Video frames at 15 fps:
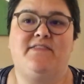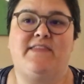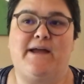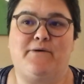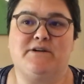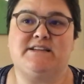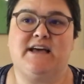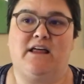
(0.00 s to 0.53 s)
they
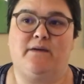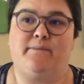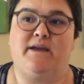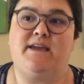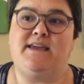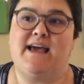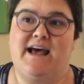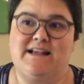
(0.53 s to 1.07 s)
were telling
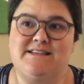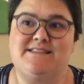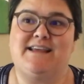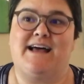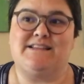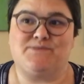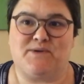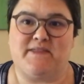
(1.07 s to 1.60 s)
me, yes,
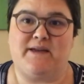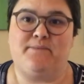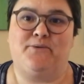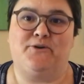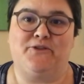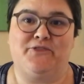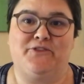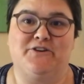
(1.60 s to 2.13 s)
that's where they
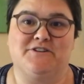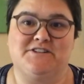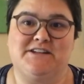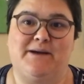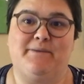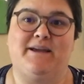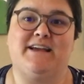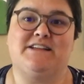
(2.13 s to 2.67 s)
pulled your
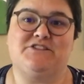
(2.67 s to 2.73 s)
stomach.